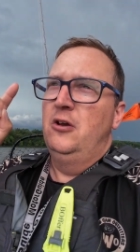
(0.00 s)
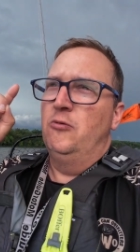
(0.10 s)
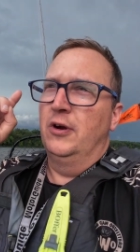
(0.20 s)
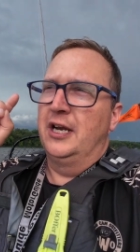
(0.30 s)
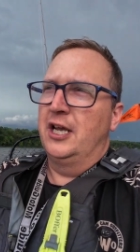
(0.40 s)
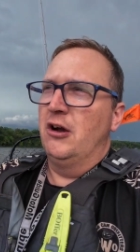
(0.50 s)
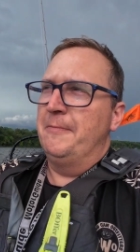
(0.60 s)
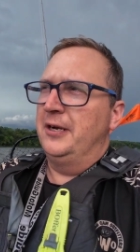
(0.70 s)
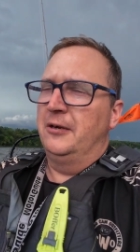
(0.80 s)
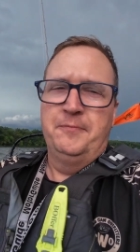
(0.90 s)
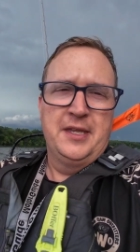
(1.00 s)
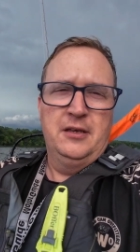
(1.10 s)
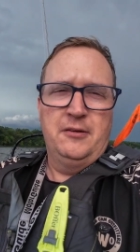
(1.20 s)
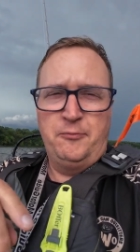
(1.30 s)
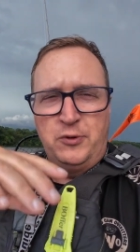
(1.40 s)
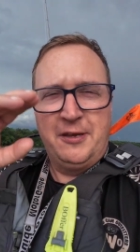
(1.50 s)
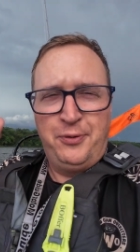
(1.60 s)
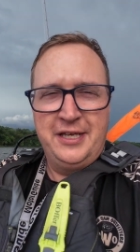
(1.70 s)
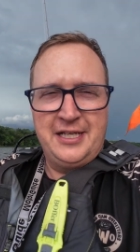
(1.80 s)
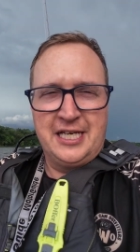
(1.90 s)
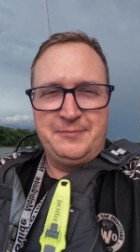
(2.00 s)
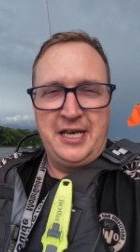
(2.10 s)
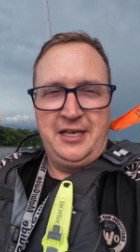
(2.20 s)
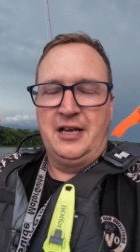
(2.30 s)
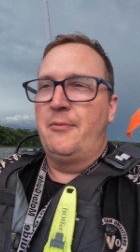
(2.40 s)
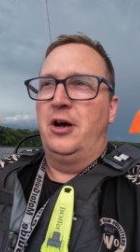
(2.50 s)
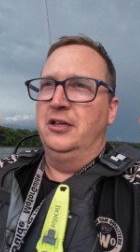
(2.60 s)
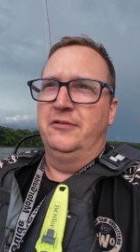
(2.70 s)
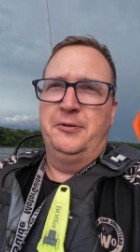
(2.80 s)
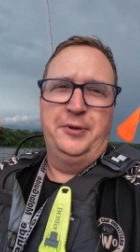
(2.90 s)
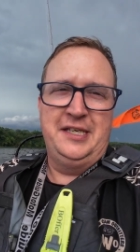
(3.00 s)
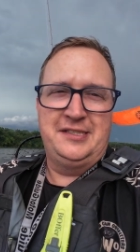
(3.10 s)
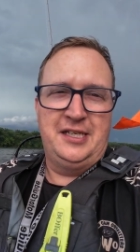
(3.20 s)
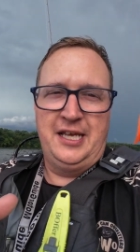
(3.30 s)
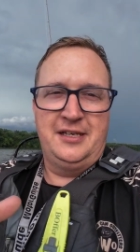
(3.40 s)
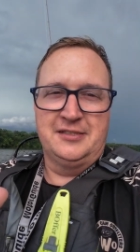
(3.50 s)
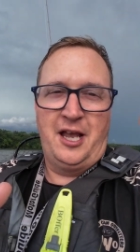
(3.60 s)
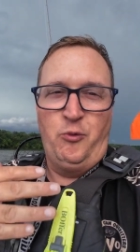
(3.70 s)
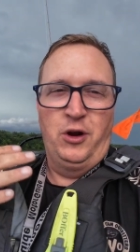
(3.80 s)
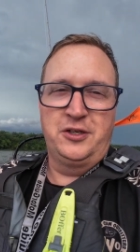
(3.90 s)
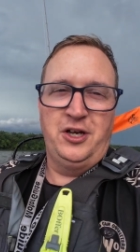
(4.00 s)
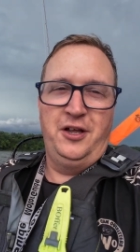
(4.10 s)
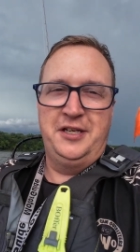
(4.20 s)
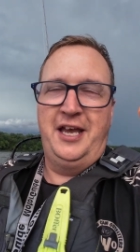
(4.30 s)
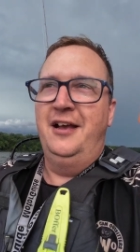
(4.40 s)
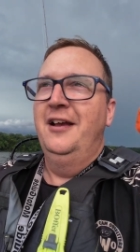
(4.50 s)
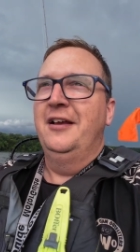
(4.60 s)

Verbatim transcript: we're gonna go up here. With the point that I was making, I'm all over the place today because I worked all day.